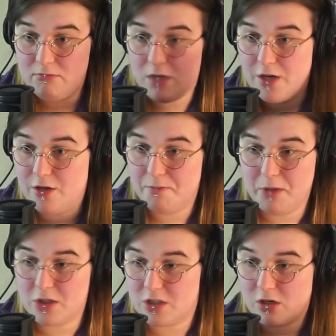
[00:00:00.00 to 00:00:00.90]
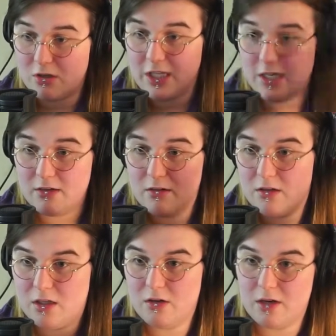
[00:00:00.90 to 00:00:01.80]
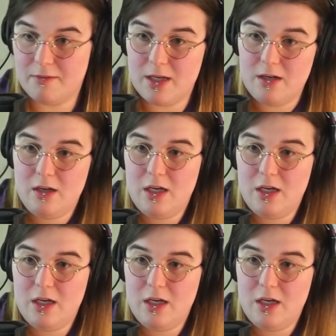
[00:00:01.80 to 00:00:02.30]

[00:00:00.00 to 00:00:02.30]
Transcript: under the books it's all clean you know what i mean